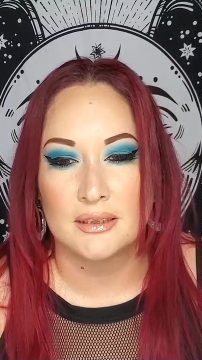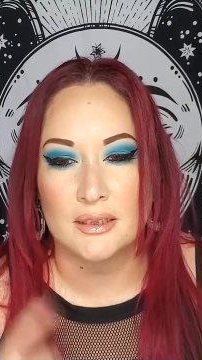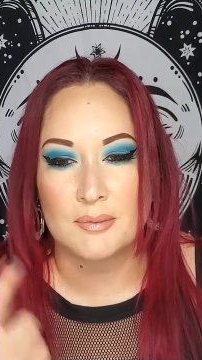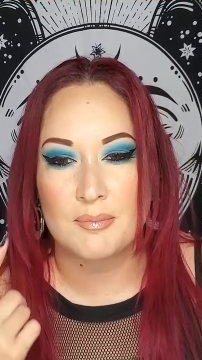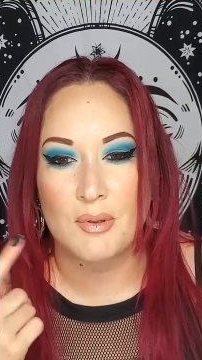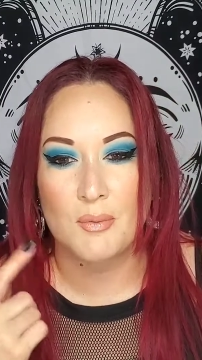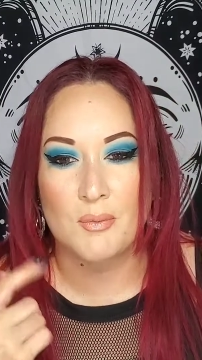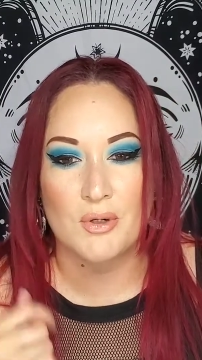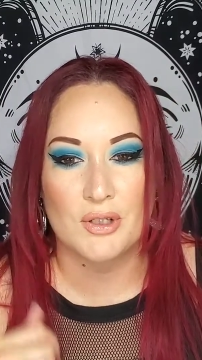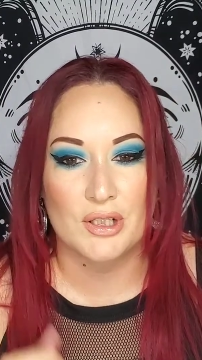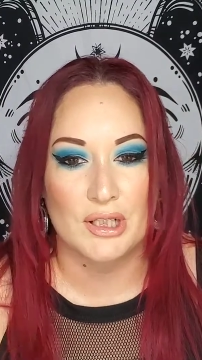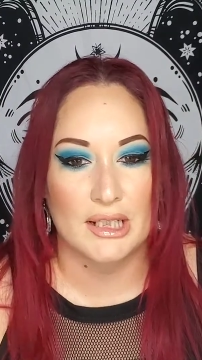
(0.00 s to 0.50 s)

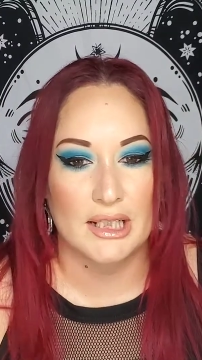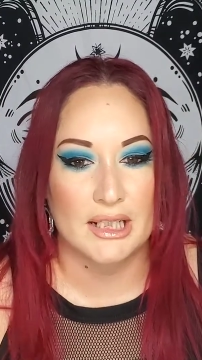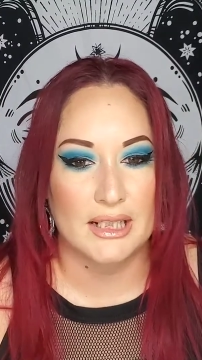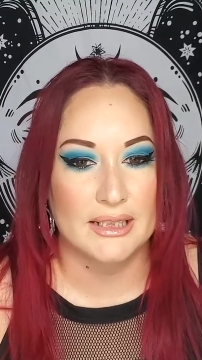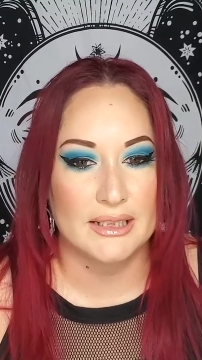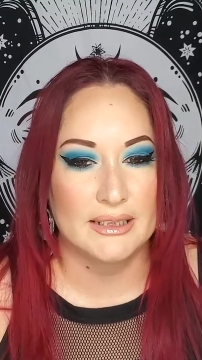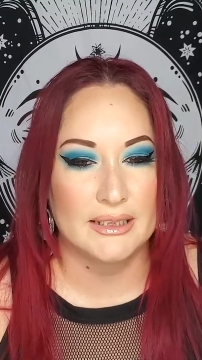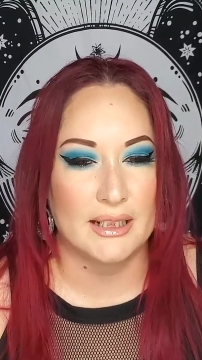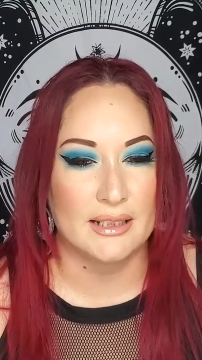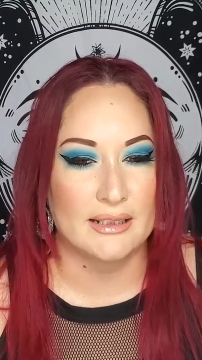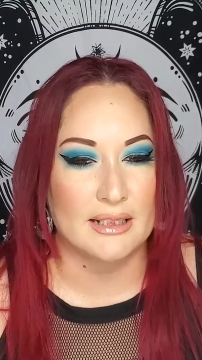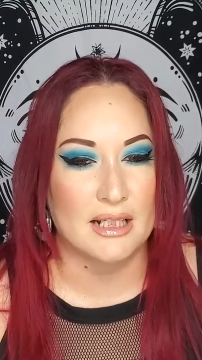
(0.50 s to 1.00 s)
my
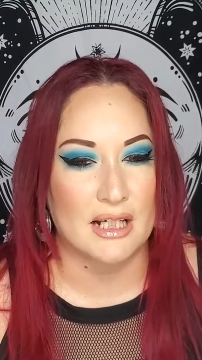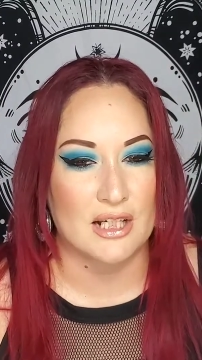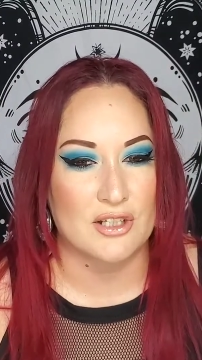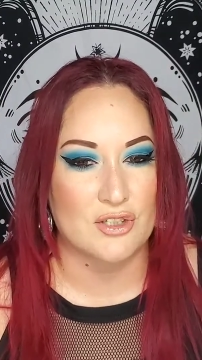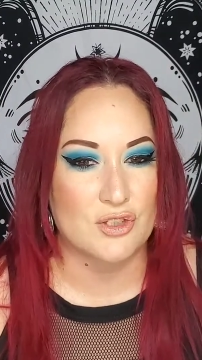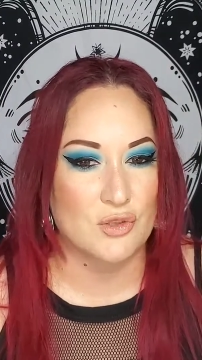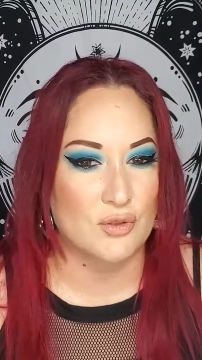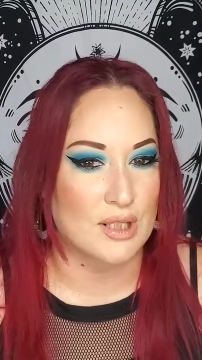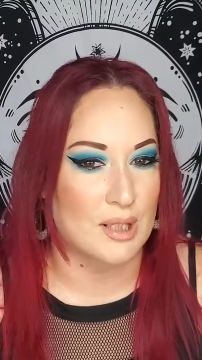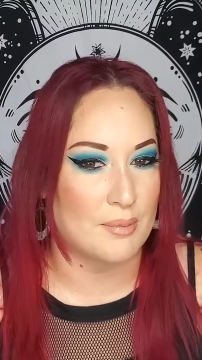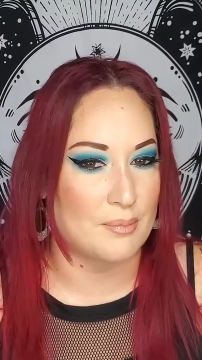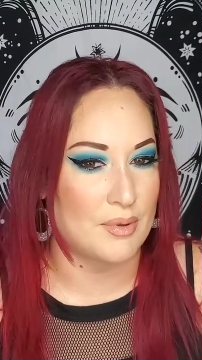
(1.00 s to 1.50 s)
waterline. I think I
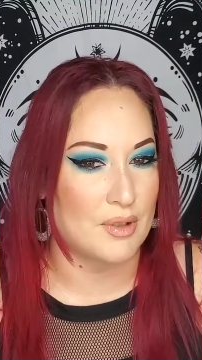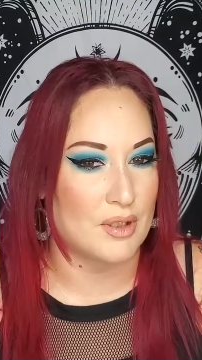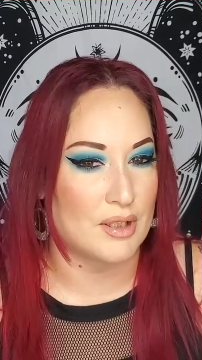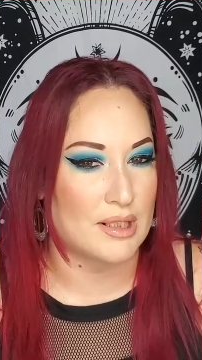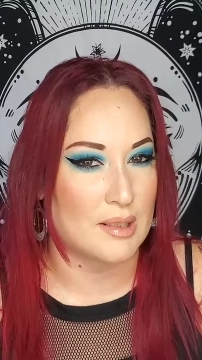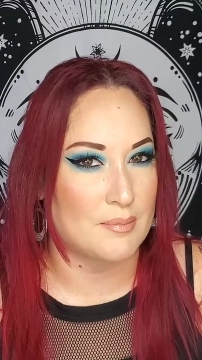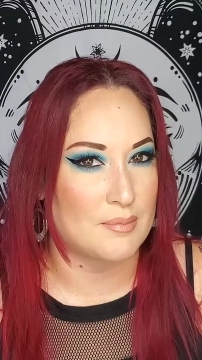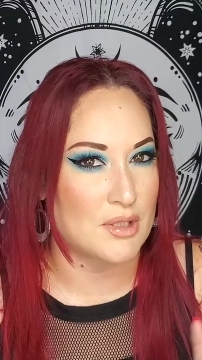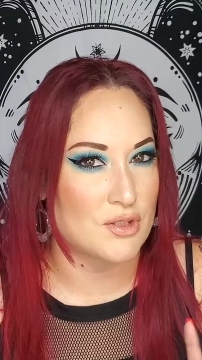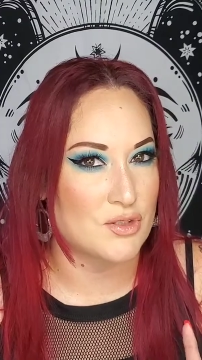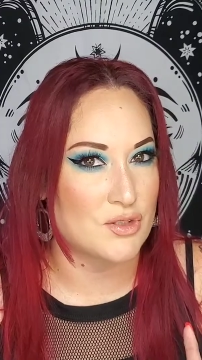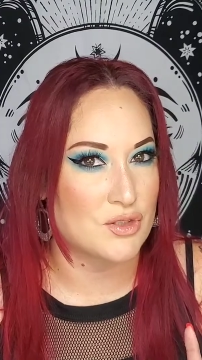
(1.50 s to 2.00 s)
showed that
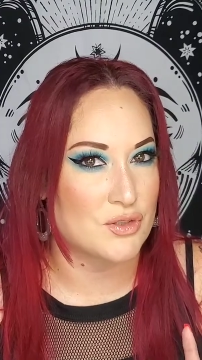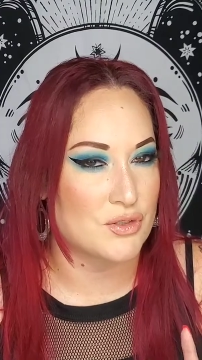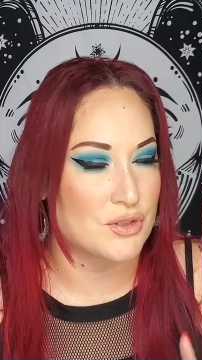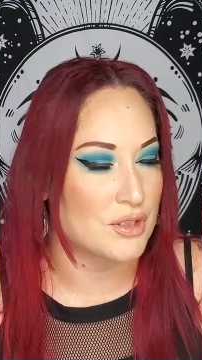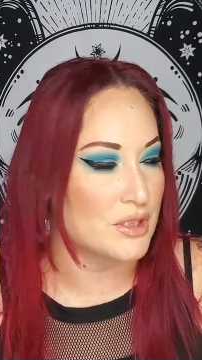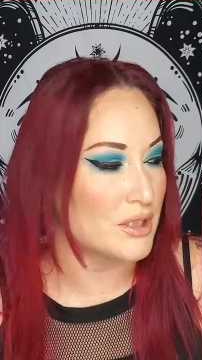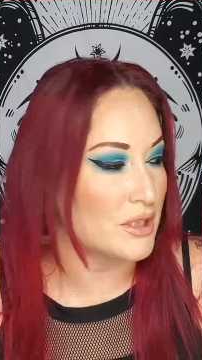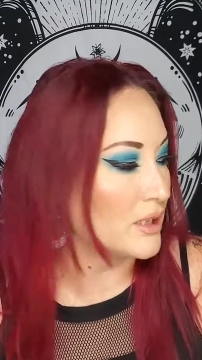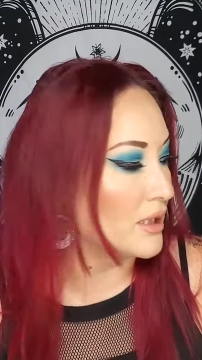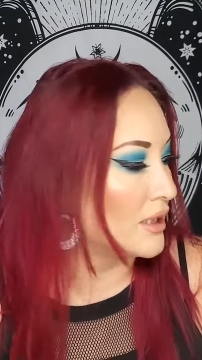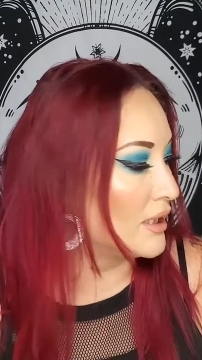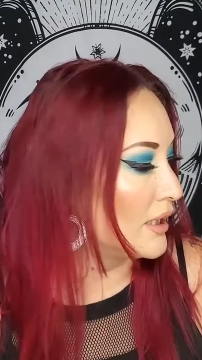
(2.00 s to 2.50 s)
part, I'm not
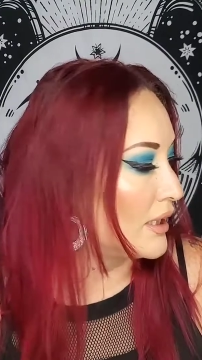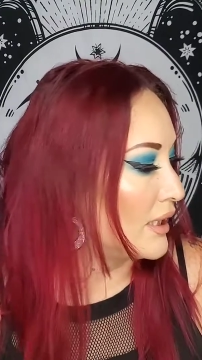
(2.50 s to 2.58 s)
sure.